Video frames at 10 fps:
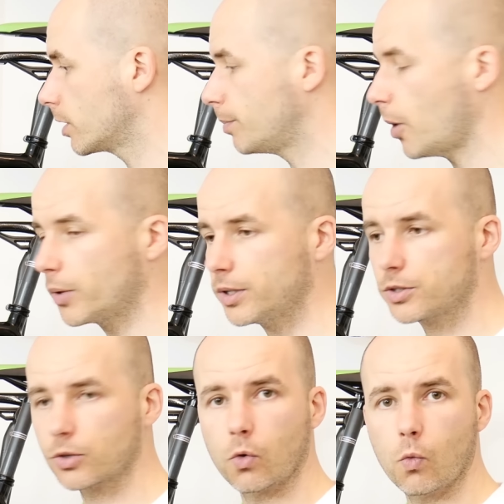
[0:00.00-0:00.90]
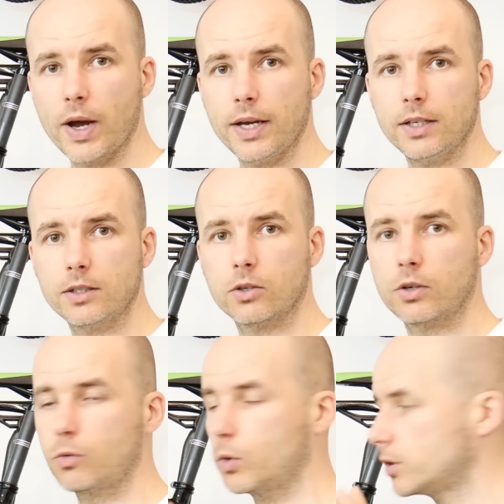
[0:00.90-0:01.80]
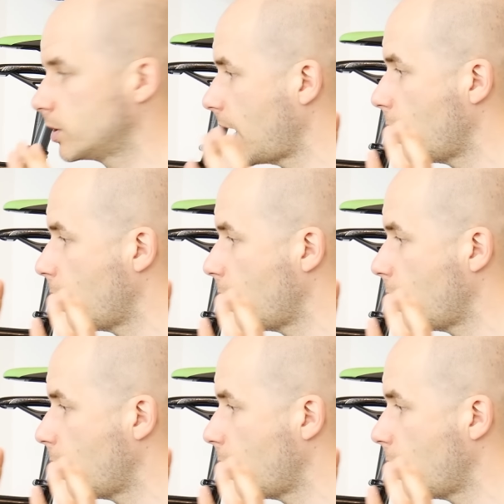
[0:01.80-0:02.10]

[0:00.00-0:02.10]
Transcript: components or weight or